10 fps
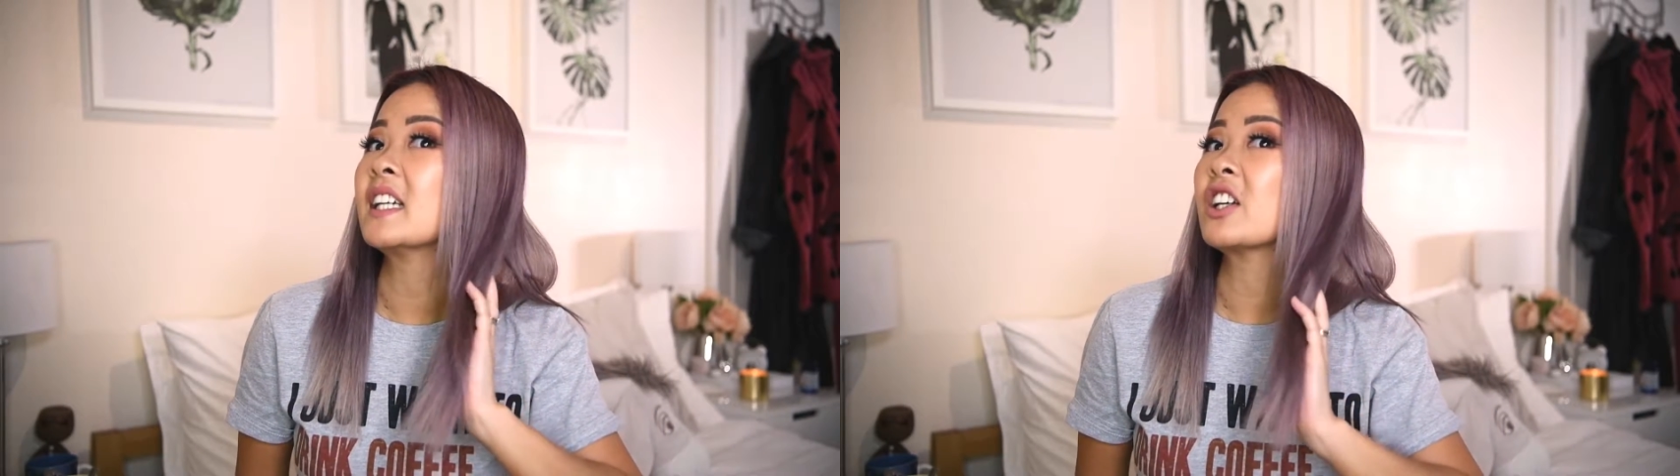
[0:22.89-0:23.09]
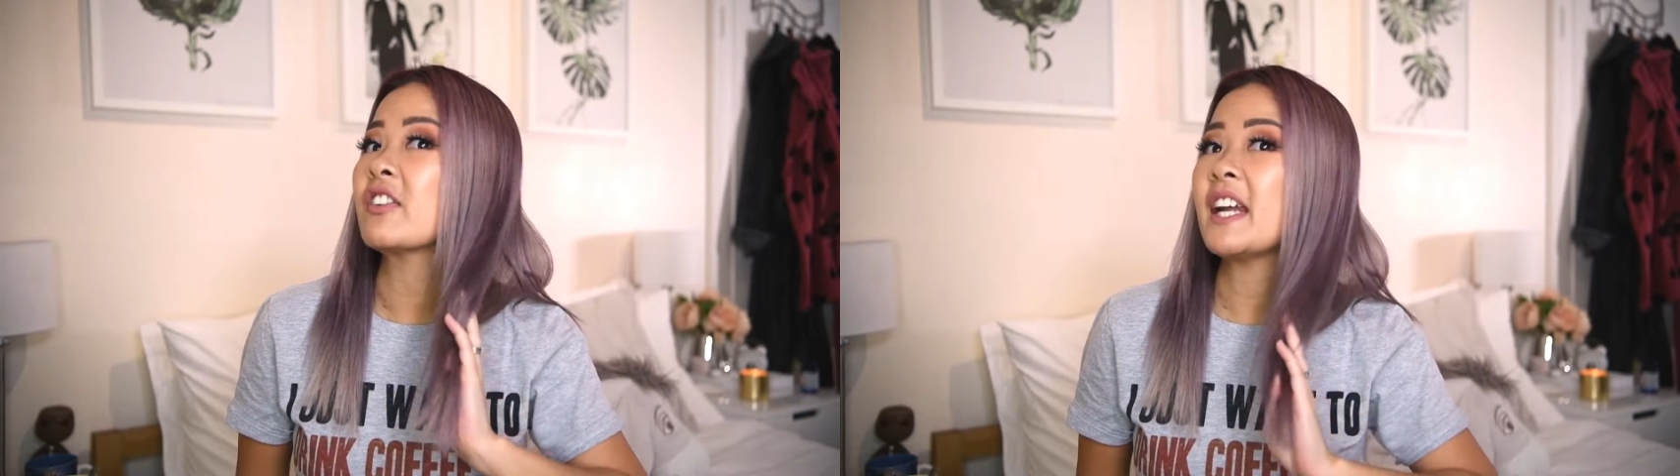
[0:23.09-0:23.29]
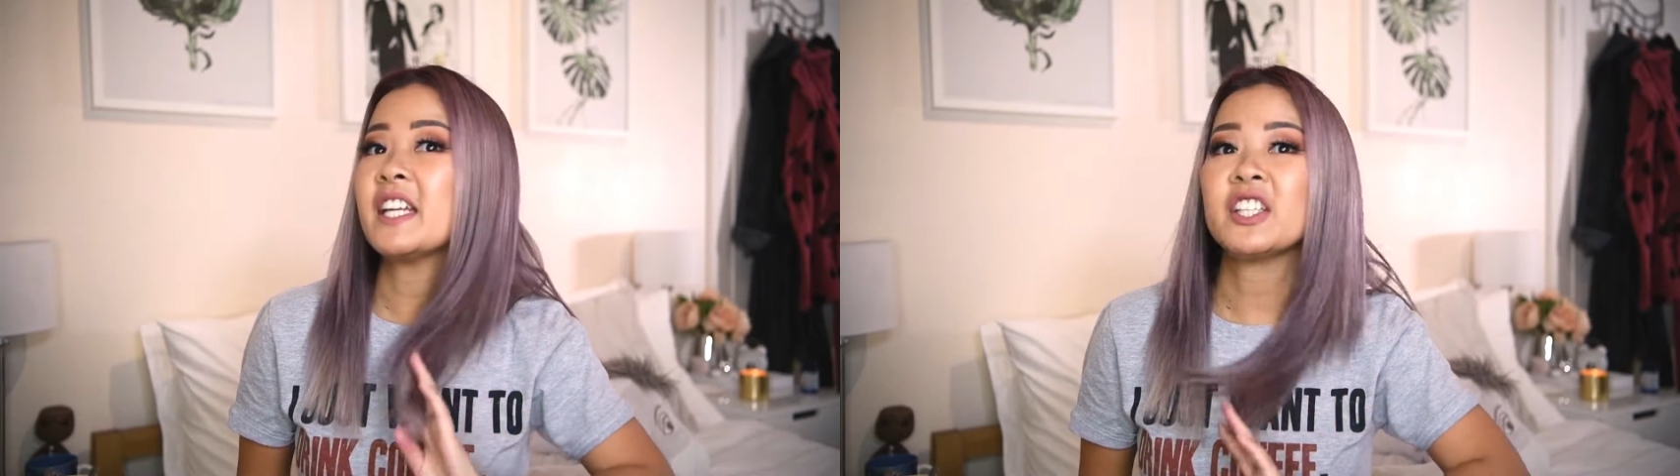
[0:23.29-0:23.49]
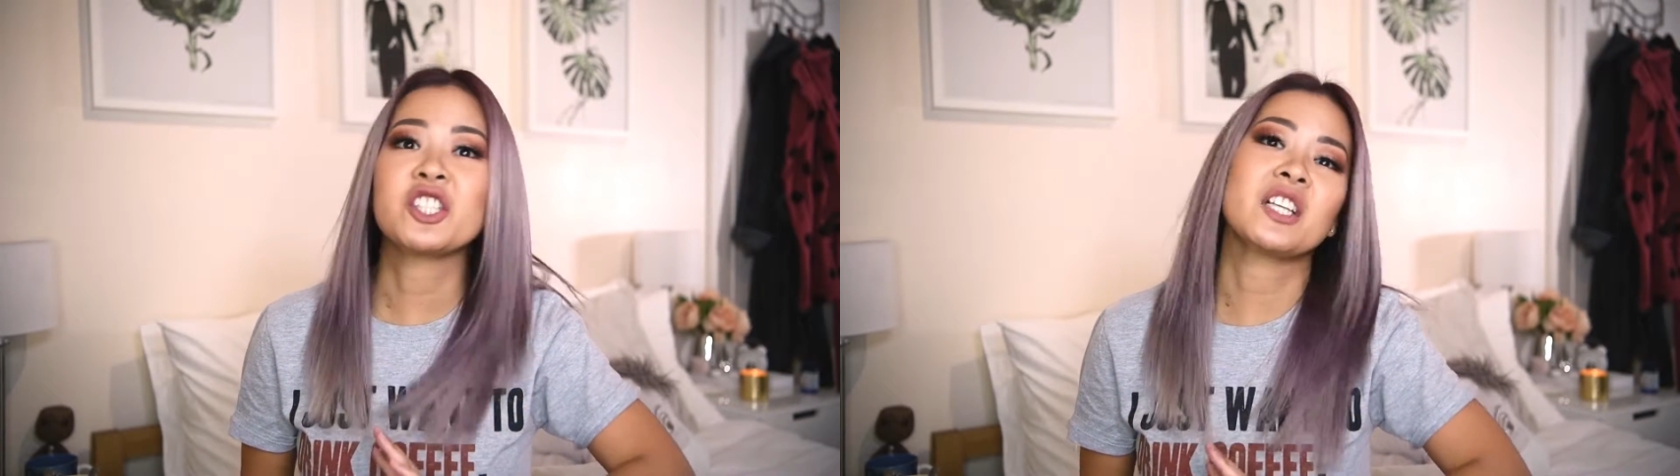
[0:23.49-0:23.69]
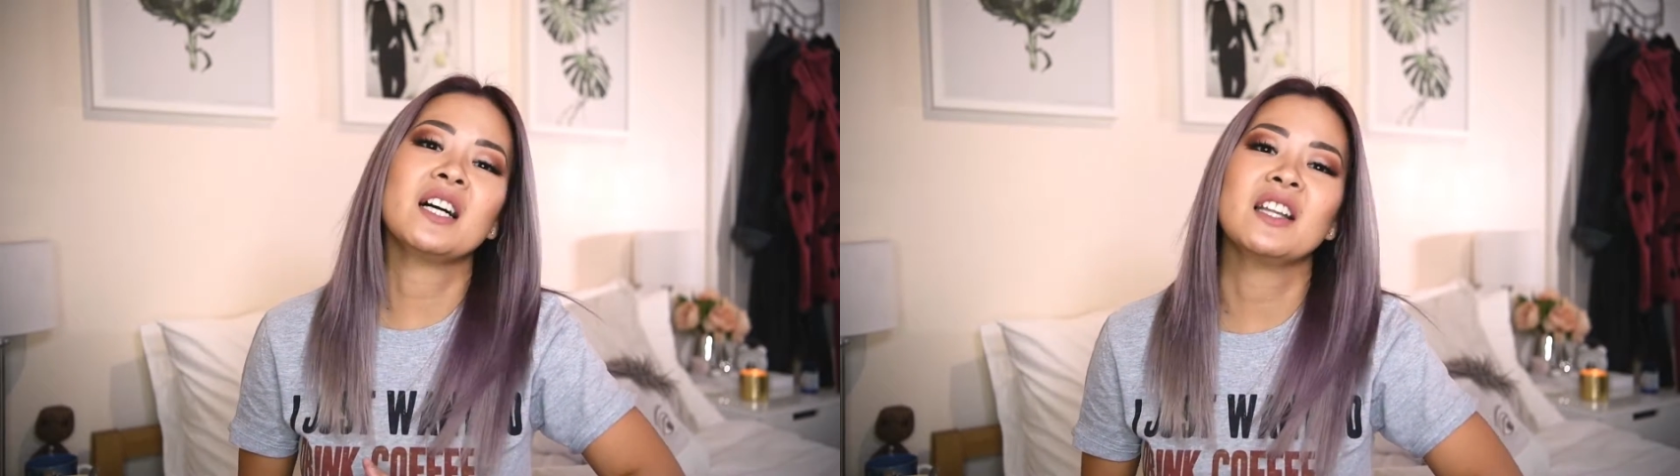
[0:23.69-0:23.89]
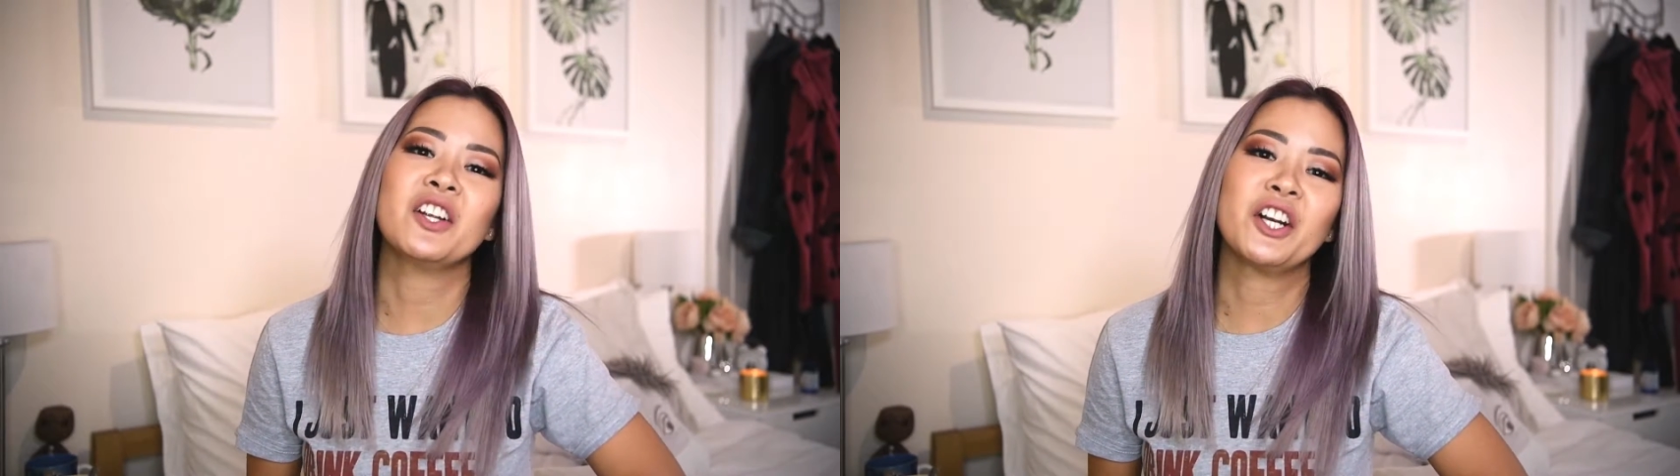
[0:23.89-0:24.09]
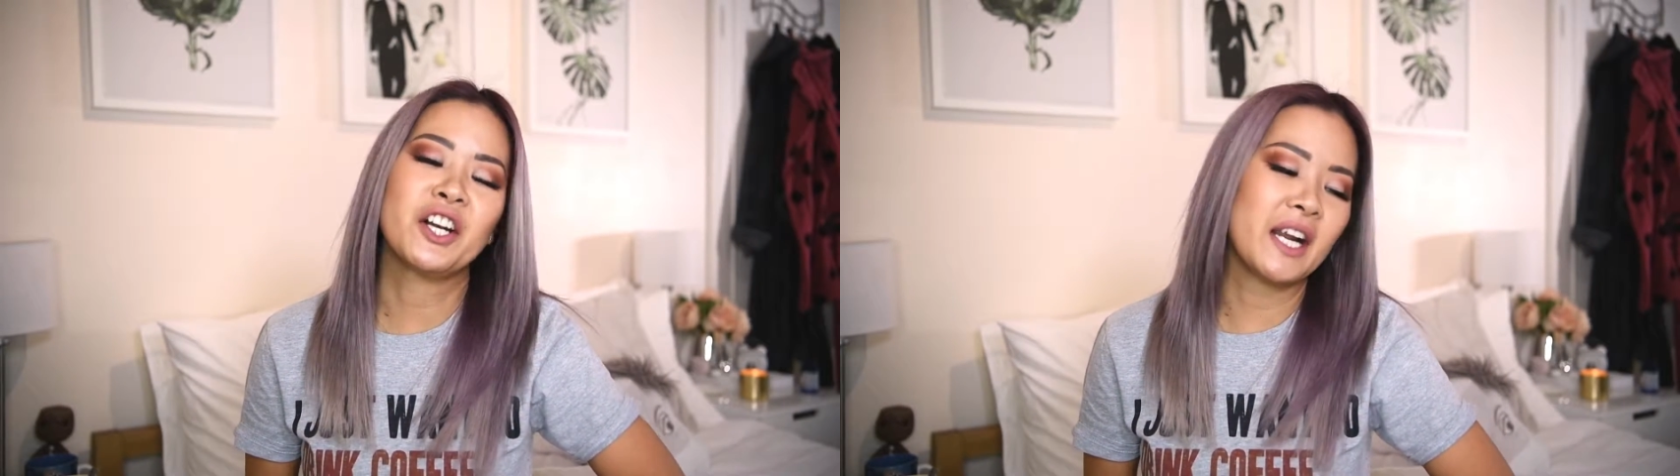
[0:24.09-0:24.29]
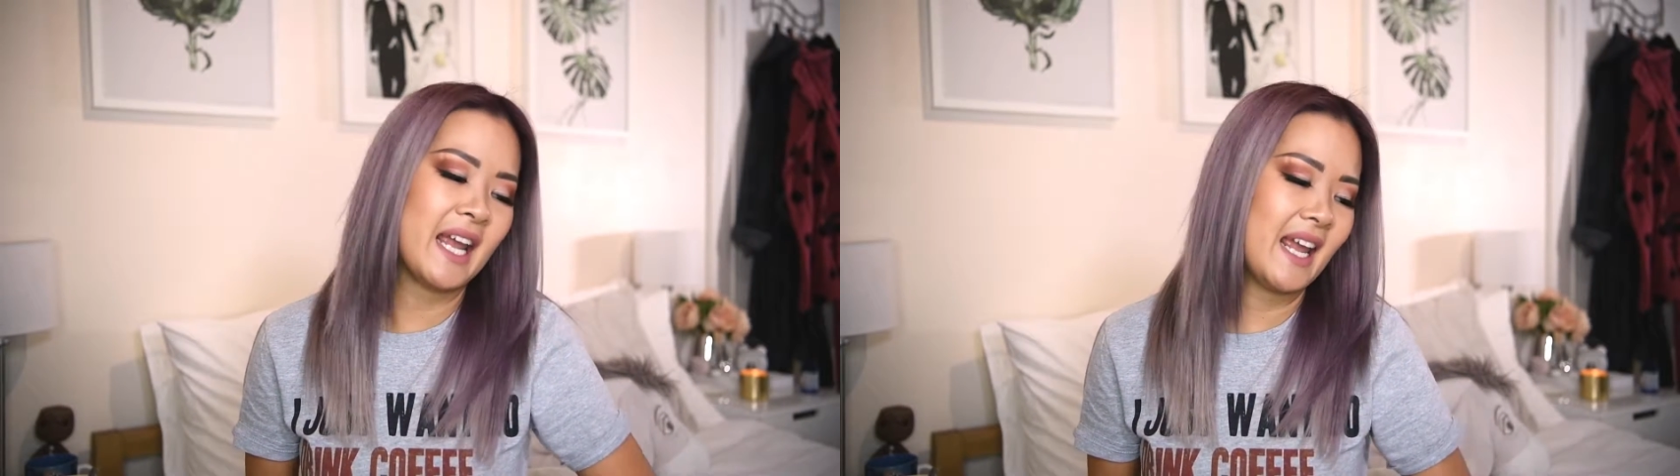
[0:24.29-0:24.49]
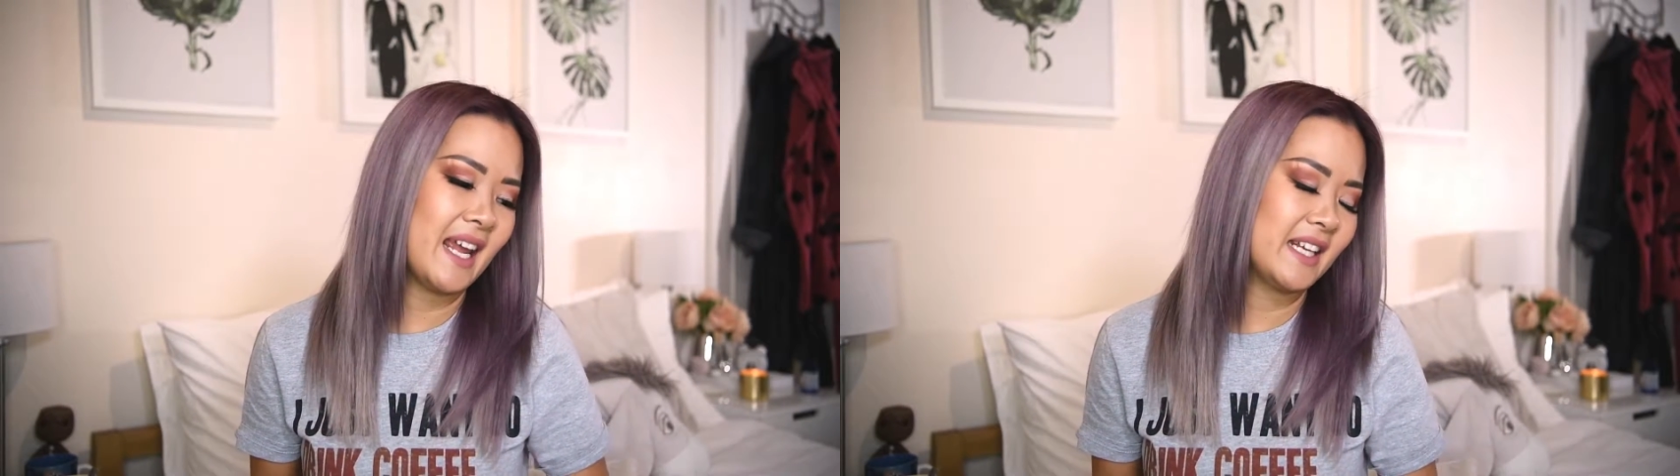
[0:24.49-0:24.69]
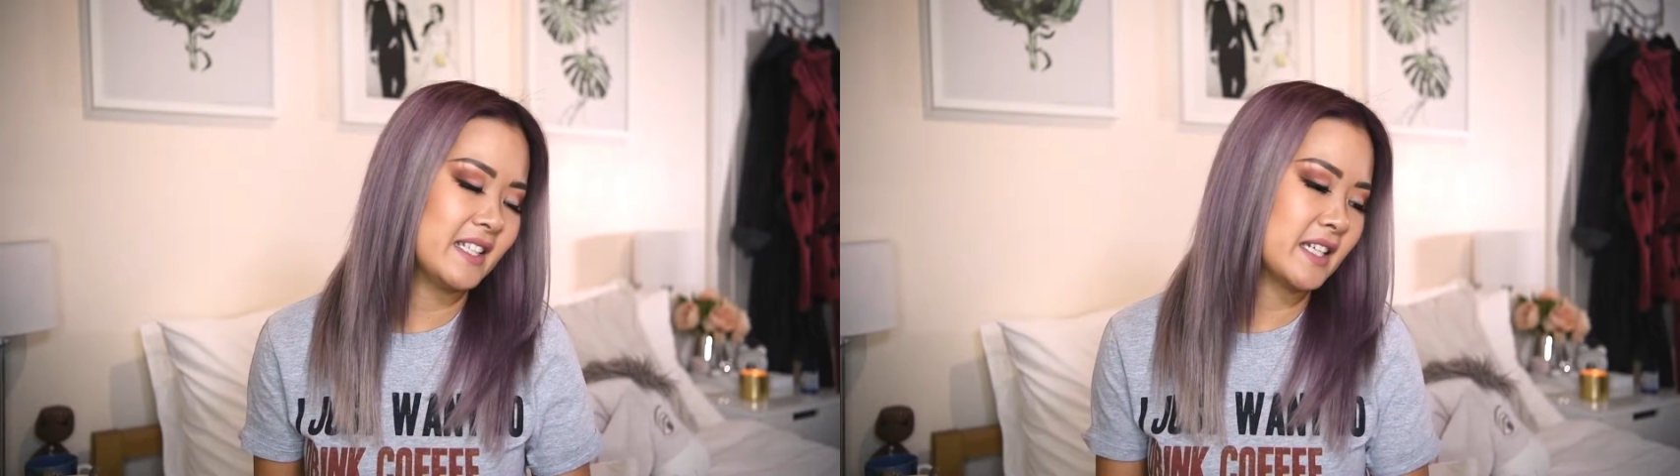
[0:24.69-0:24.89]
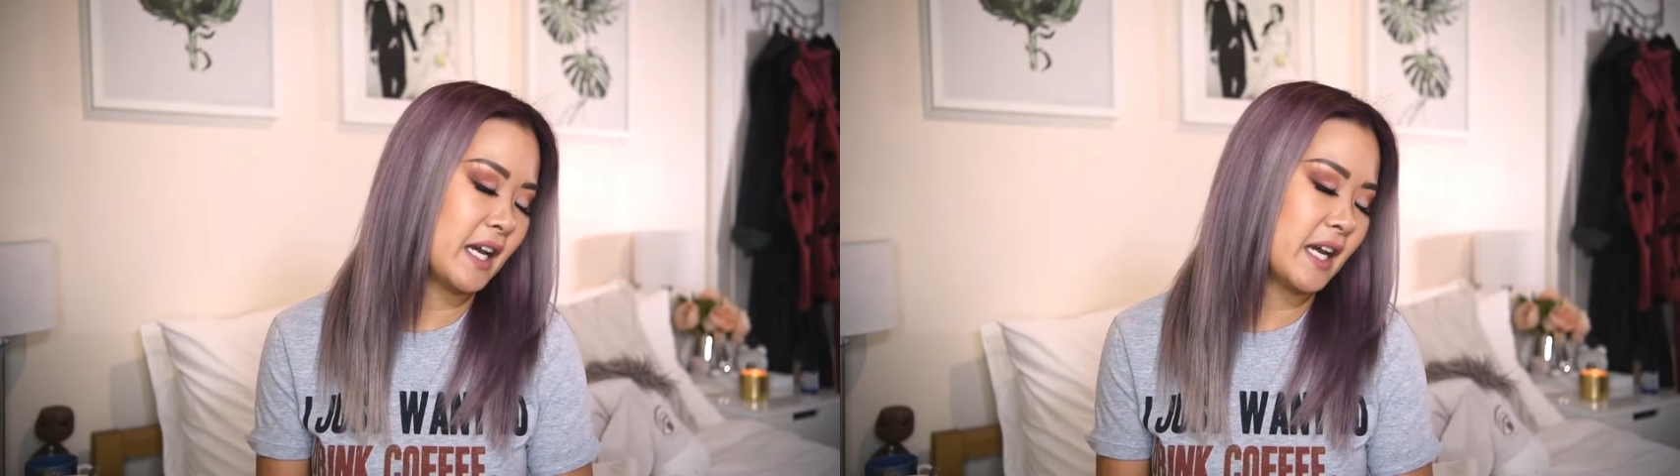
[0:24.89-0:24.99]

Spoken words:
grayish color. And